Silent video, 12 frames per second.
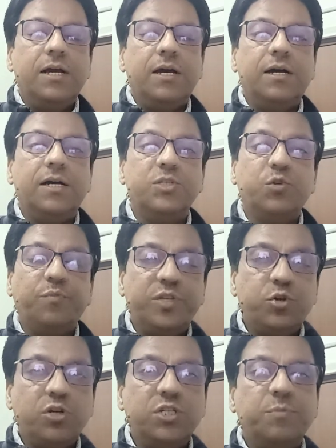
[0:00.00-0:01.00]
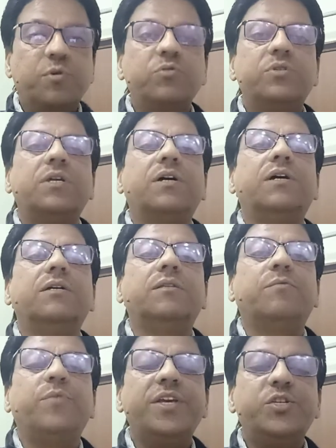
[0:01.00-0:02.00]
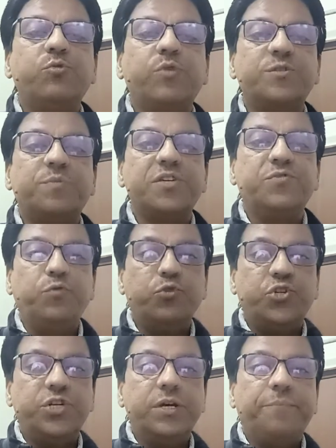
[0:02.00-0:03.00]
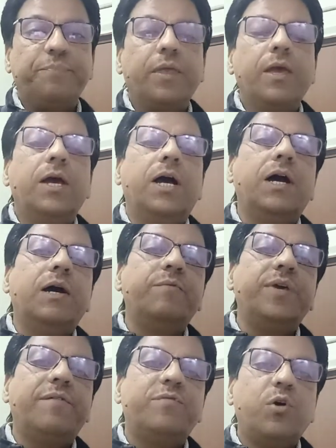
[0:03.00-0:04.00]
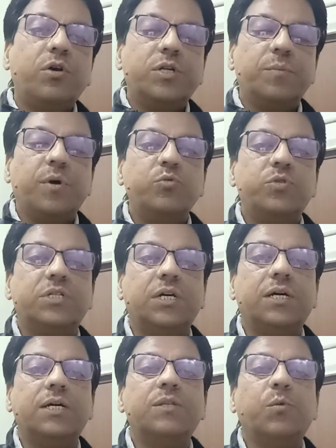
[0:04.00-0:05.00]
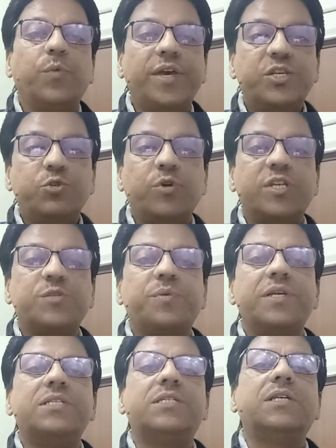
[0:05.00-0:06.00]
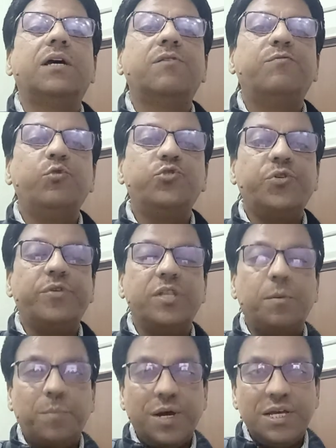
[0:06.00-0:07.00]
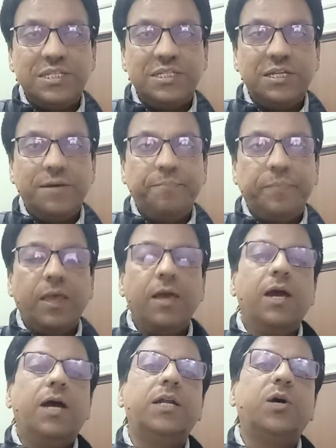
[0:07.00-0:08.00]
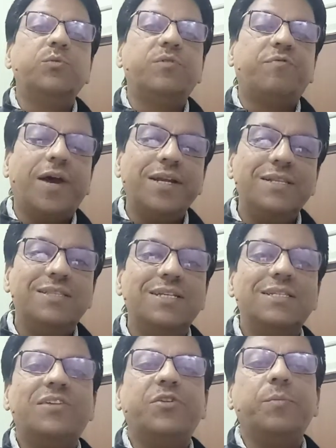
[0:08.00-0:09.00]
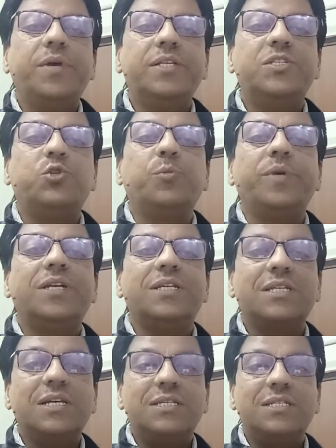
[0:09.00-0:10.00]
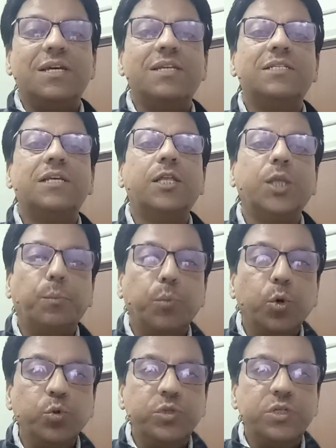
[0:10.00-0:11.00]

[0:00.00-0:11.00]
So we talked about the ways to express future. We have talked about the ways to express future in the past. Now the final thing that remains to be discussed is the mood.